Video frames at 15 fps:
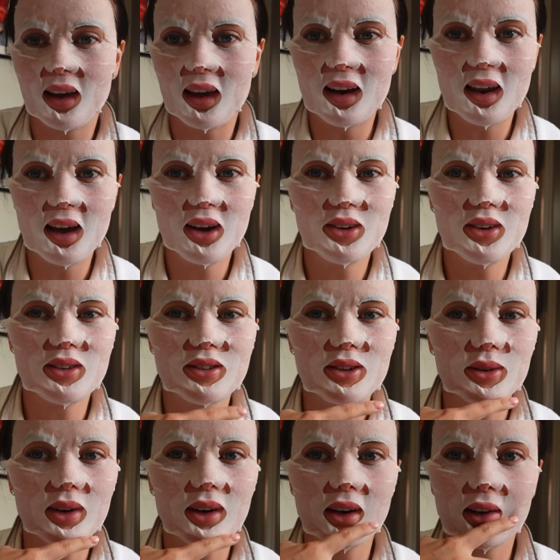Hello
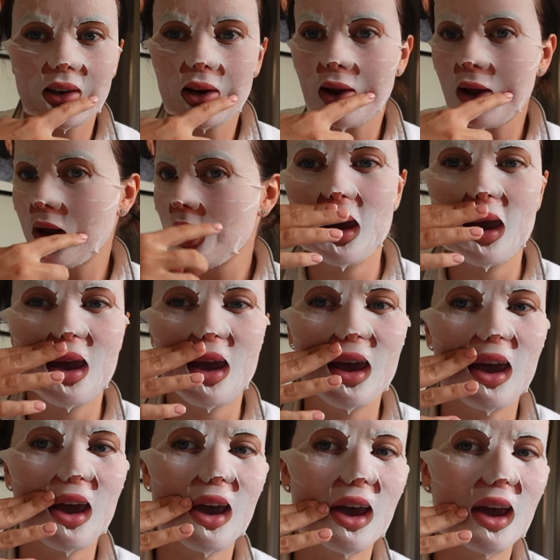everyone.
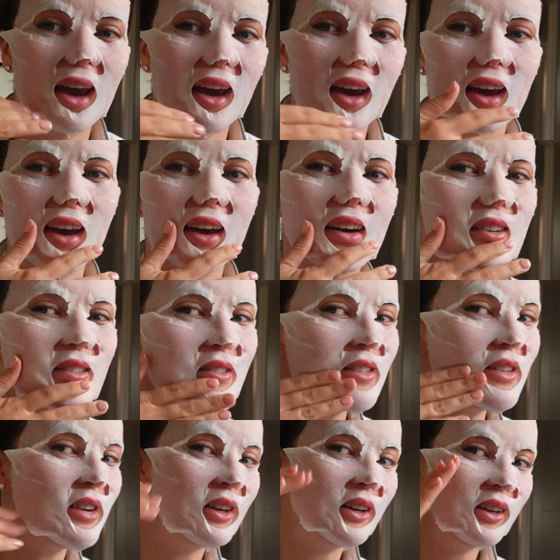
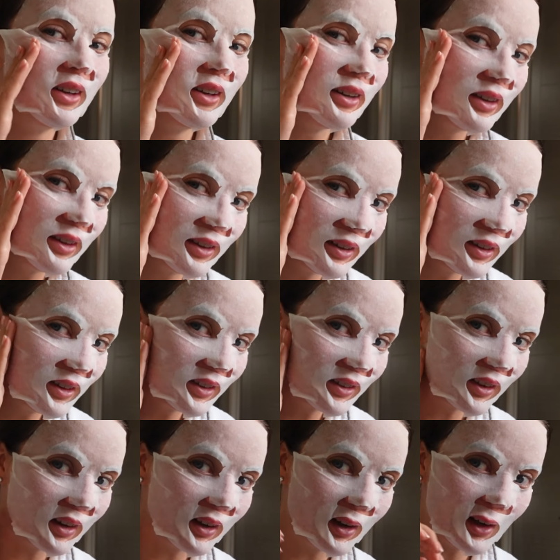Oh,
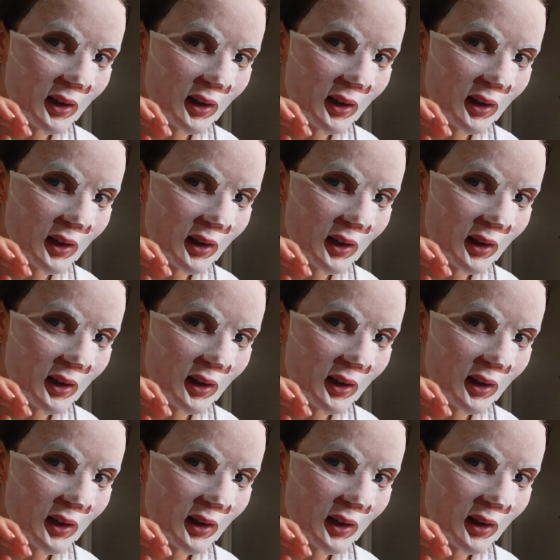do I look